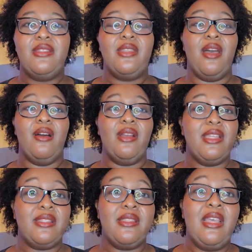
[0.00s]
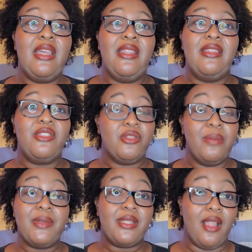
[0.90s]
So, because the
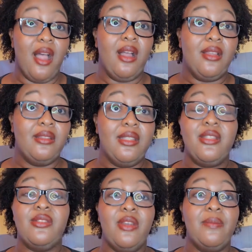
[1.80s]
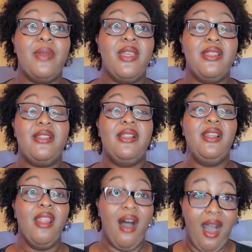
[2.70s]
Strip is long. The Strip is
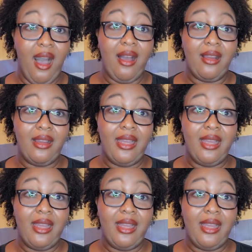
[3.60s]
long.